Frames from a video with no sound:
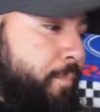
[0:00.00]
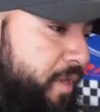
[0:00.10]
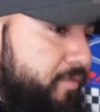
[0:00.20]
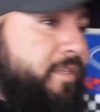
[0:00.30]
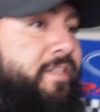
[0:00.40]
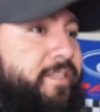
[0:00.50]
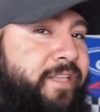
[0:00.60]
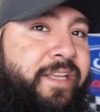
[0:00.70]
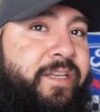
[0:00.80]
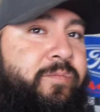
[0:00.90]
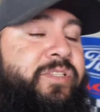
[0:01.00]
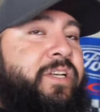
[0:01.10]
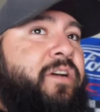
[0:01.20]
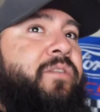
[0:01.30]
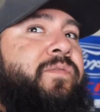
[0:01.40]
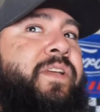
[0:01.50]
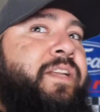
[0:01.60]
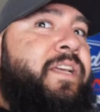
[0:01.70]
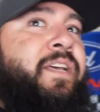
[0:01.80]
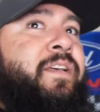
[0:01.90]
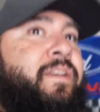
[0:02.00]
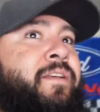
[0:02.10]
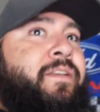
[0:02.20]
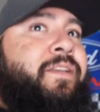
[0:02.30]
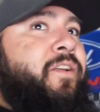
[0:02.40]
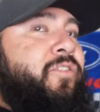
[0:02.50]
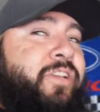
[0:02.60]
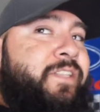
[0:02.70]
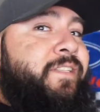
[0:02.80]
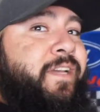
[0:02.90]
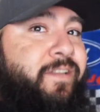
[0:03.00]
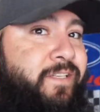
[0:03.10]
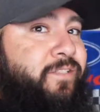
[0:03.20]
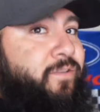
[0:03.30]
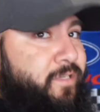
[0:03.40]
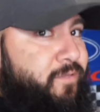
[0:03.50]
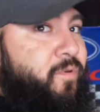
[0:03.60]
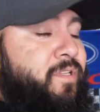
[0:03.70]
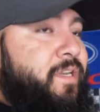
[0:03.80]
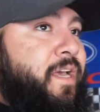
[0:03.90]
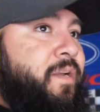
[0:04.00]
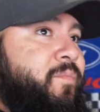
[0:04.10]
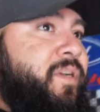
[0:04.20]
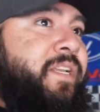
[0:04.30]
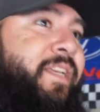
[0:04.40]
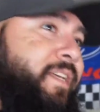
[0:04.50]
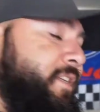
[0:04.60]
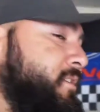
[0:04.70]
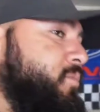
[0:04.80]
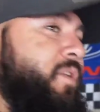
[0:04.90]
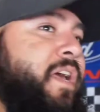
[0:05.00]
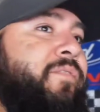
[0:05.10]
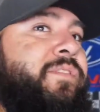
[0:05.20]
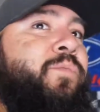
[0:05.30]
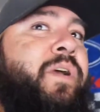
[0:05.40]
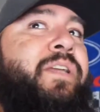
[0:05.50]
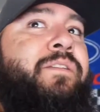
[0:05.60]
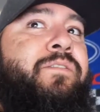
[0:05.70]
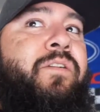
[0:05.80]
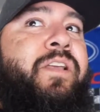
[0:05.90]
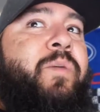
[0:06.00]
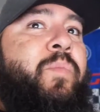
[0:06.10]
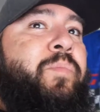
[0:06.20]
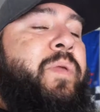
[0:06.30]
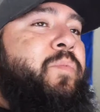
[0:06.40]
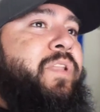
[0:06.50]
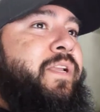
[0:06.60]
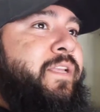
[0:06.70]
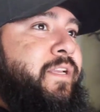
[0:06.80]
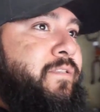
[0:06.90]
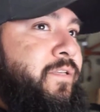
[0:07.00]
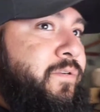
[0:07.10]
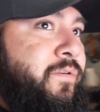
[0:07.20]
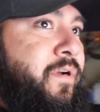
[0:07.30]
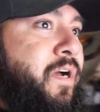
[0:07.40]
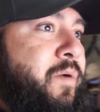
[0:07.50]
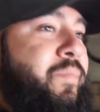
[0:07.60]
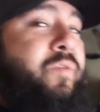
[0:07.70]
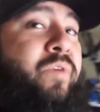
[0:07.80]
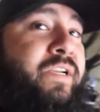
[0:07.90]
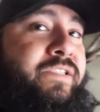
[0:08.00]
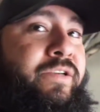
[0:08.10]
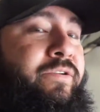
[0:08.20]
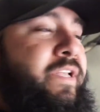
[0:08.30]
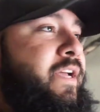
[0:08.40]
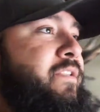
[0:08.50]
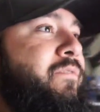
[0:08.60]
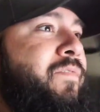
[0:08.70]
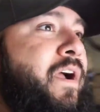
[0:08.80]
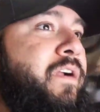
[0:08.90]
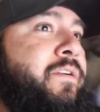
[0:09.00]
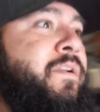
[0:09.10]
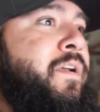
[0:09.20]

built this thing himself. And you know, you could tell this truck is worth a lot of money. He just went out of his way and started helping people that needed to be rescued, that the fire